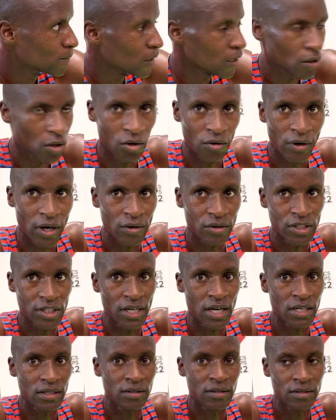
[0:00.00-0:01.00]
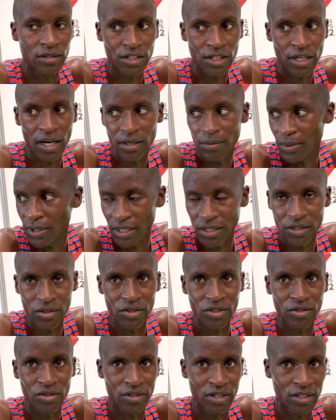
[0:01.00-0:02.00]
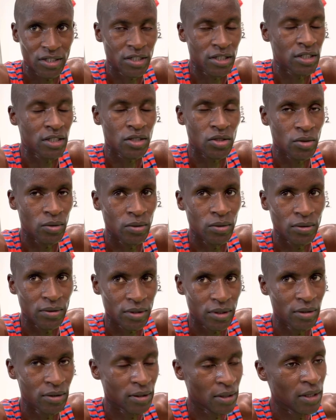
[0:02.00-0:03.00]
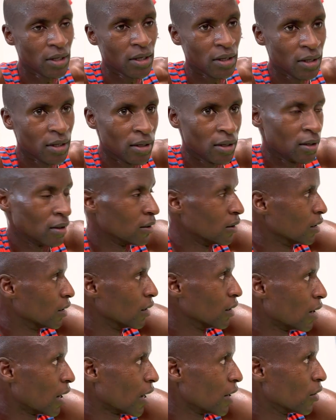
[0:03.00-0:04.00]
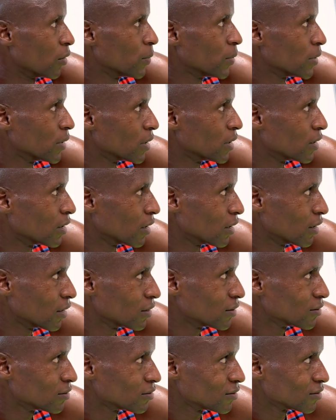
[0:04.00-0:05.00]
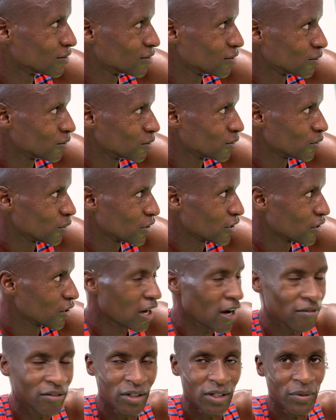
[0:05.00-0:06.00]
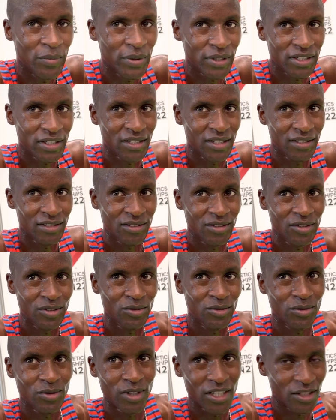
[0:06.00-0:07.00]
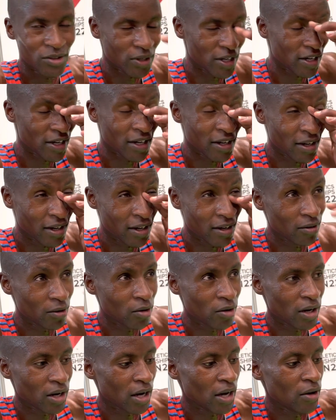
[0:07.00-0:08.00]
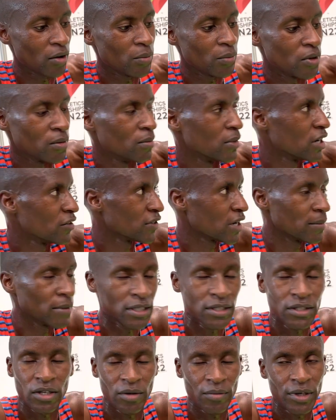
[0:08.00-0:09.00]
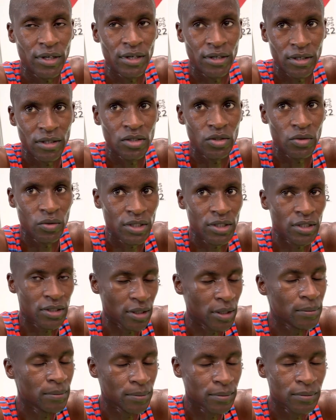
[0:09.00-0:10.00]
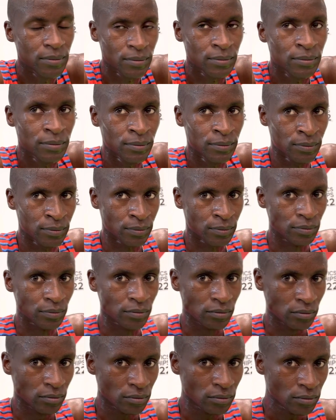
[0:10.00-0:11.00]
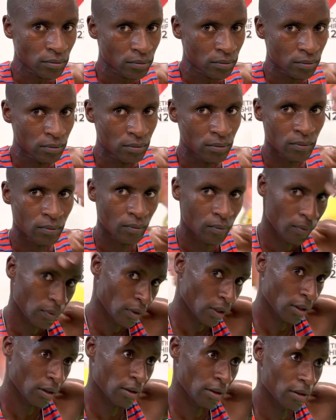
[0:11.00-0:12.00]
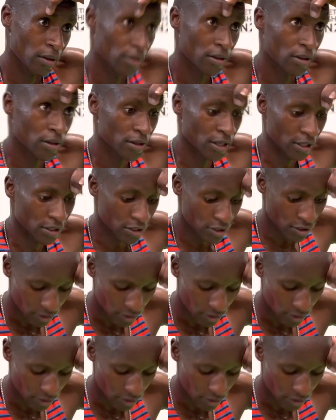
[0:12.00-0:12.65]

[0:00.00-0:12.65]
Colorado. She has she had practicals today. She's in school, so uh, I hope. Uh, we're going to have Olympics in 2028. I, I hope my family's going to be here to watch you. All right. Thanks for the time. Thank you. Appreciate